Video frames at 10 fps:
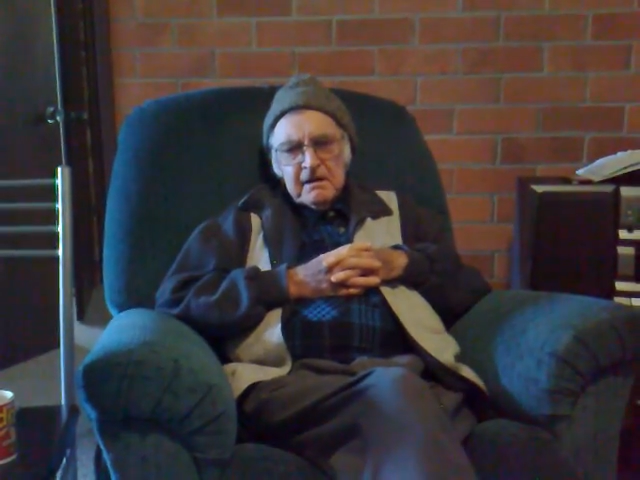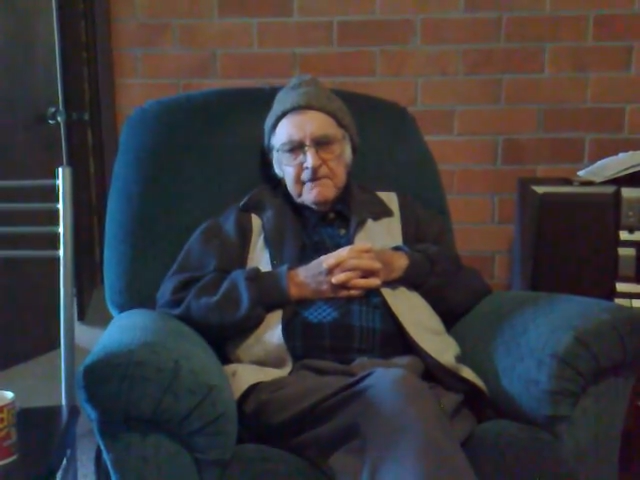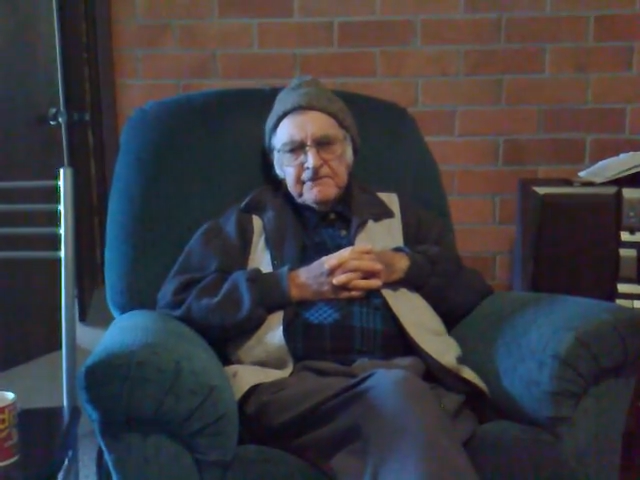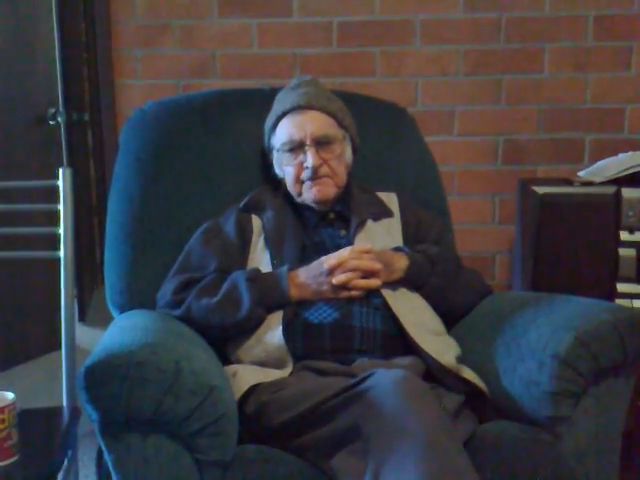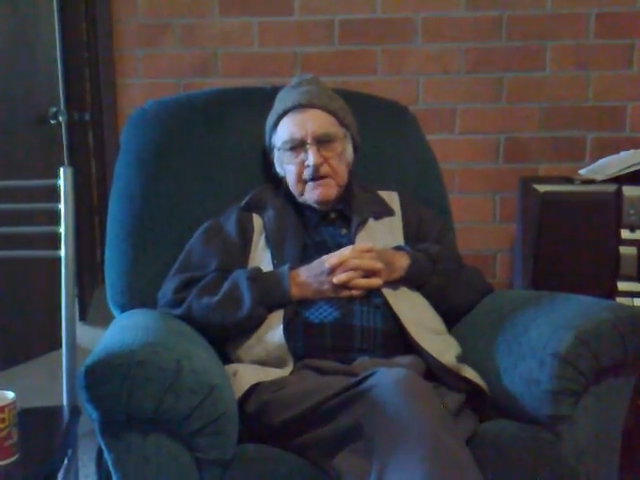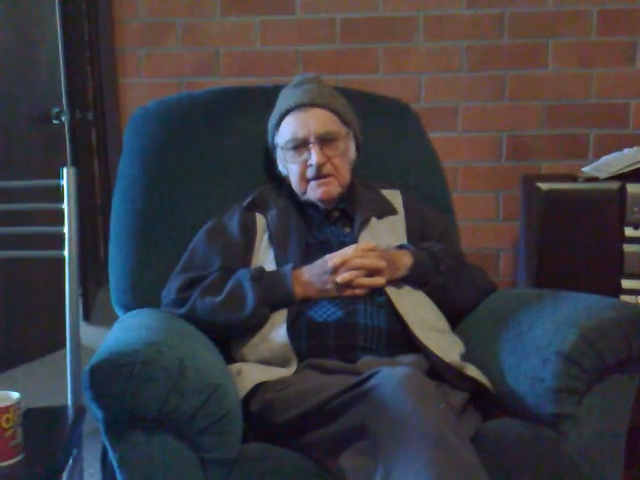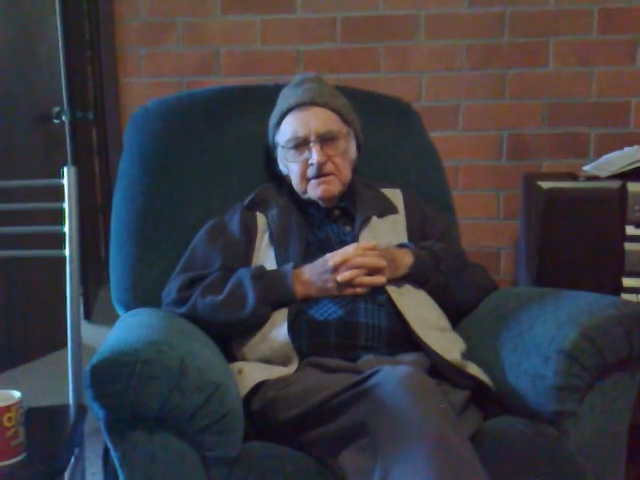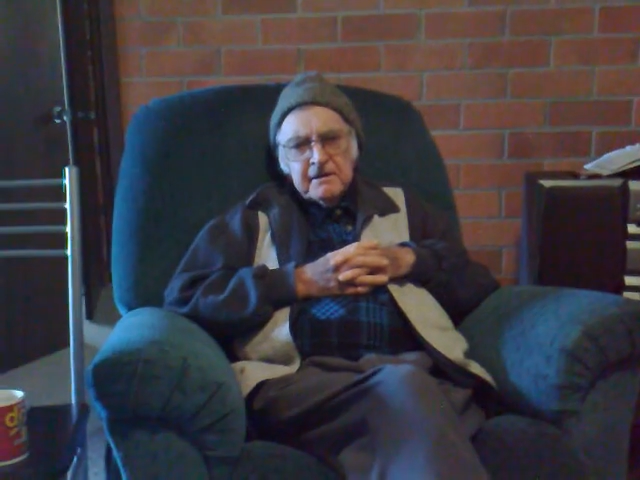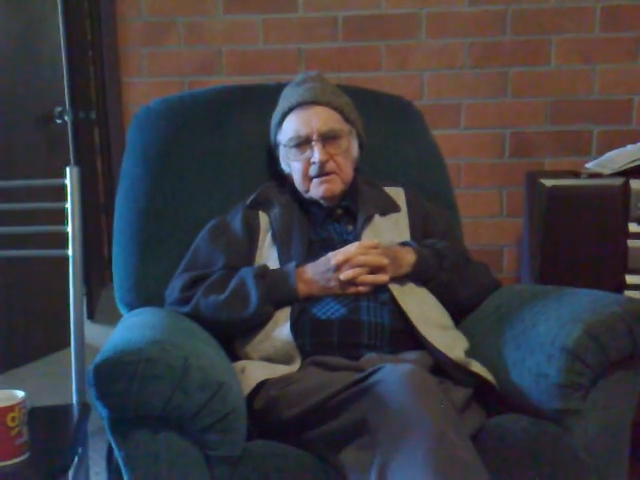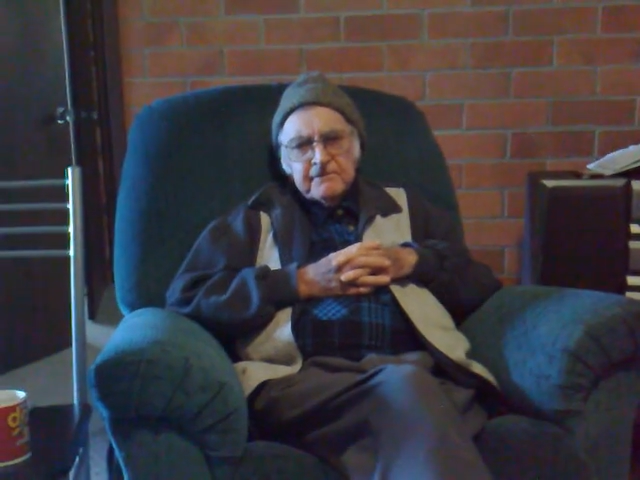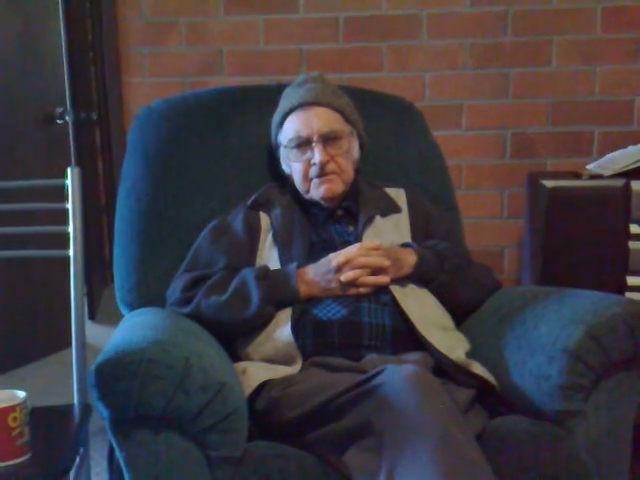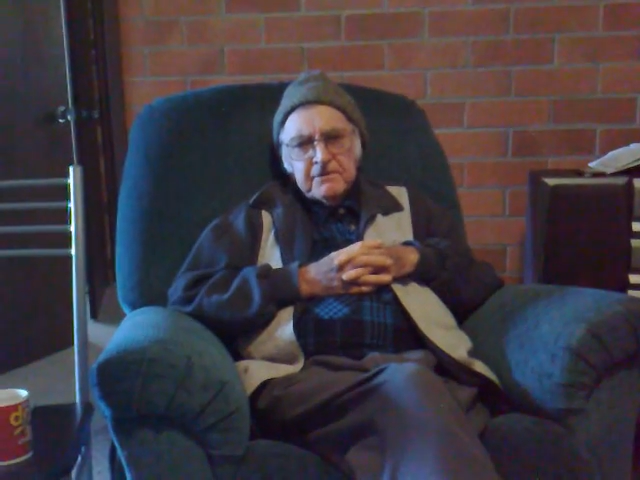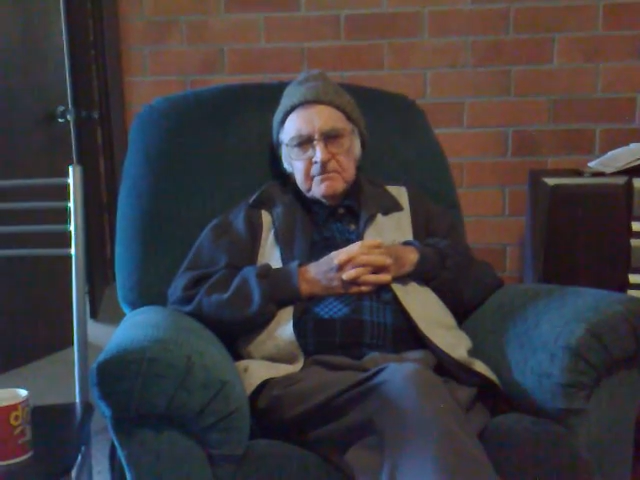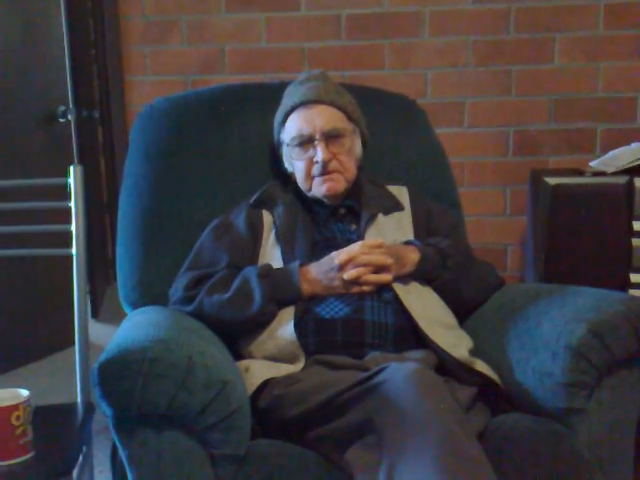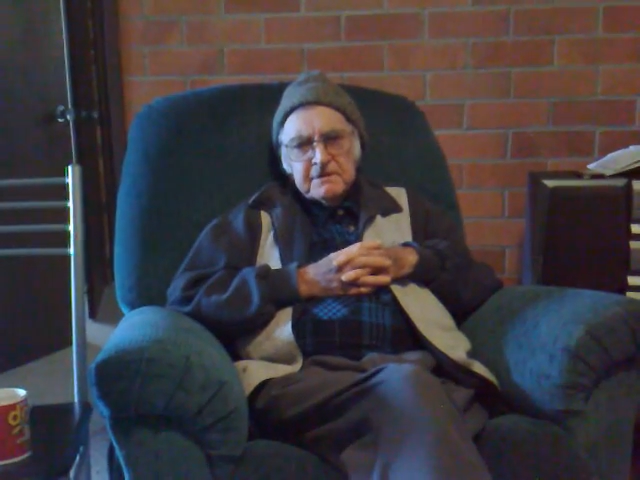have found out for
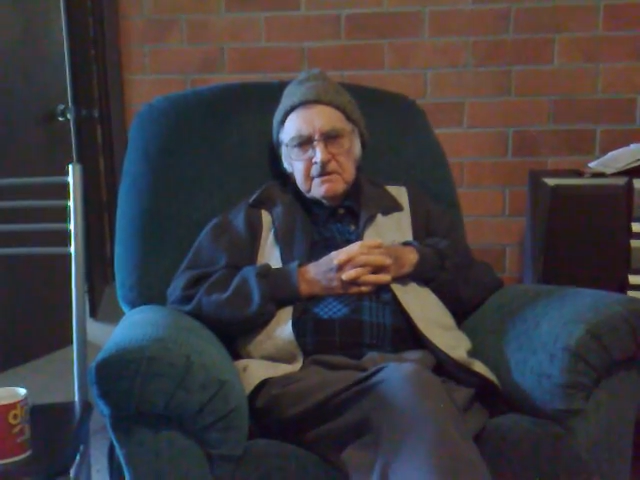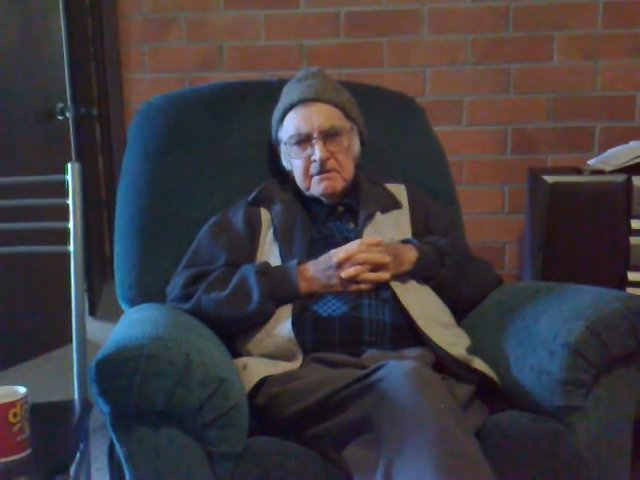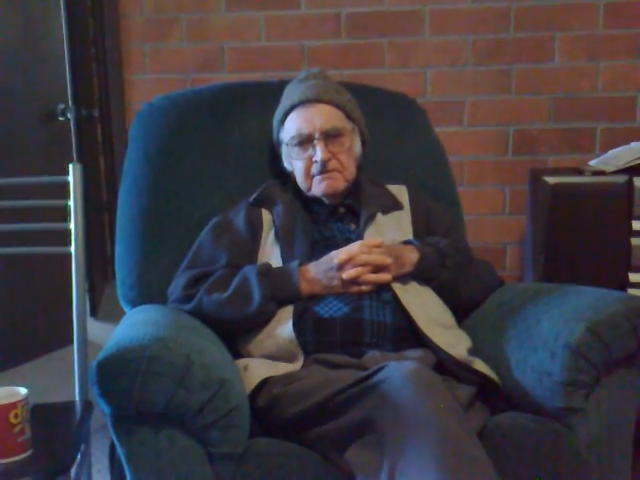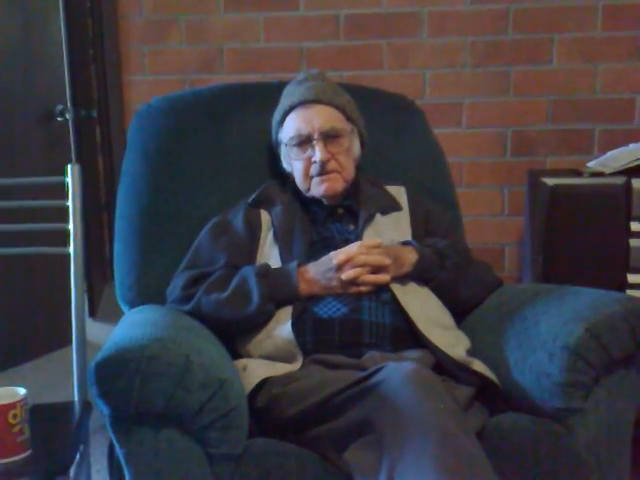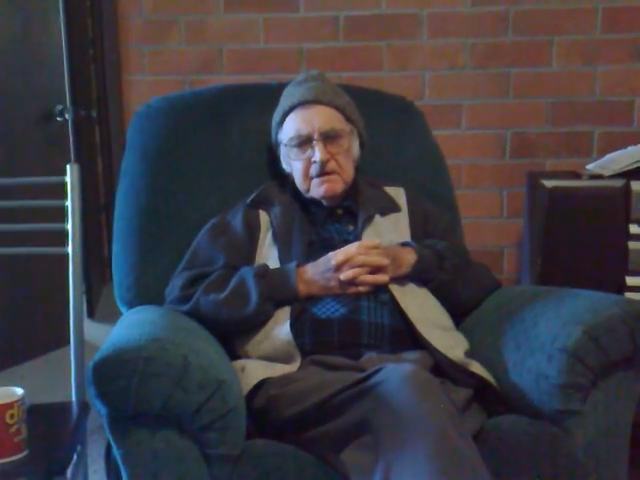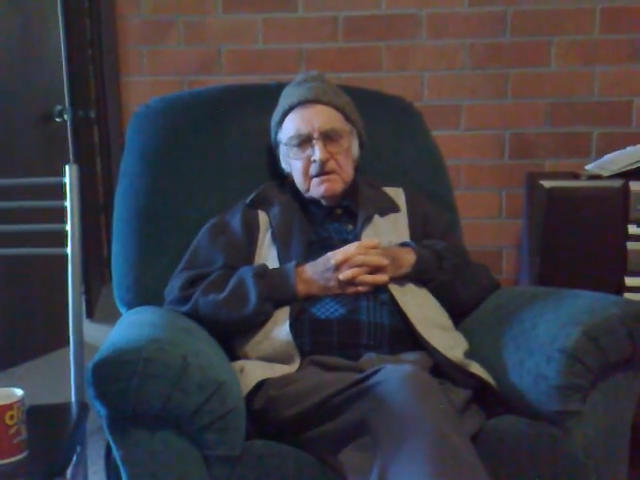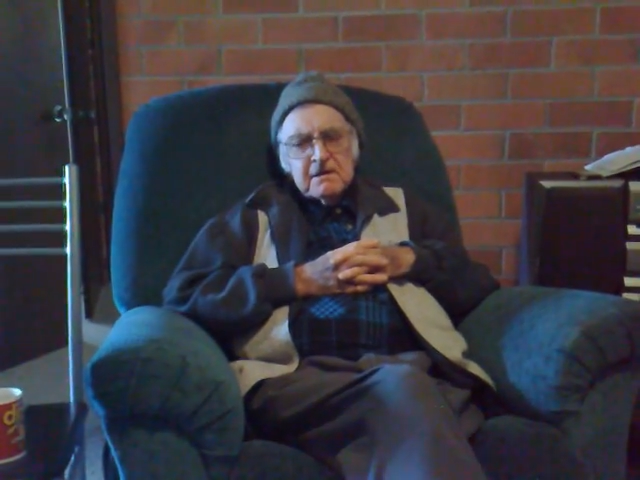themselves